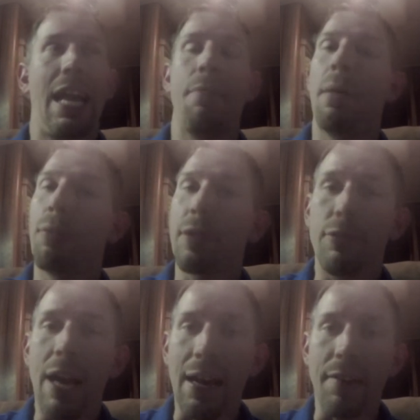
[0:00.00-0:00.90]
came up with the
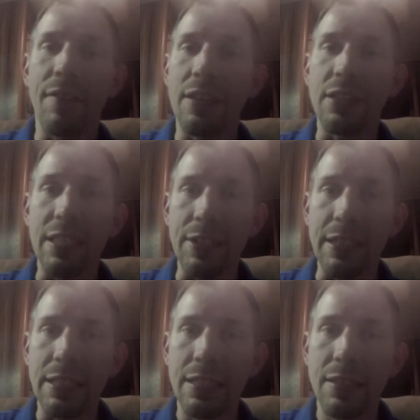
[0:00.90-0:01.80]
Dragon Veils
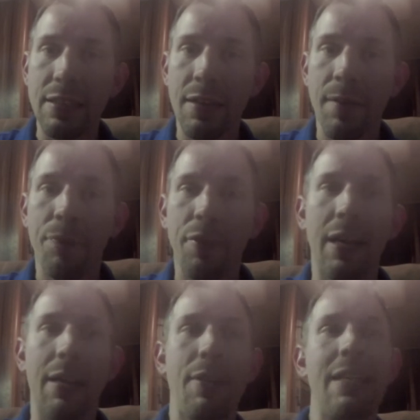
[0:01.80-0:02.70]
series.
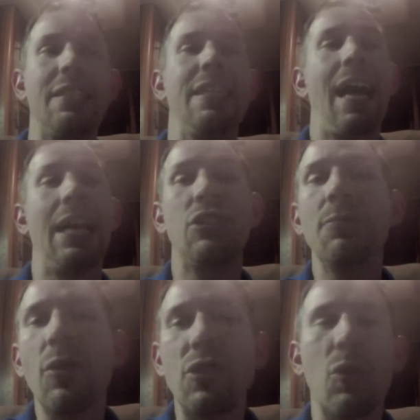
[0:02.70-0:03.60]
Uh, granted, yeah, I do
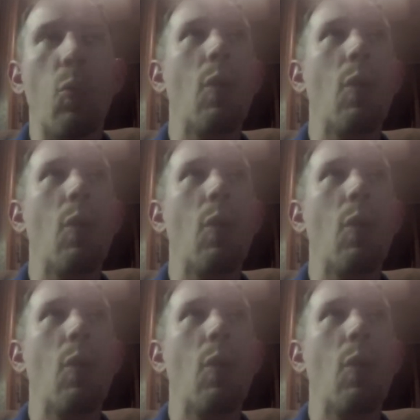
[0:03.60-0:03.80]
most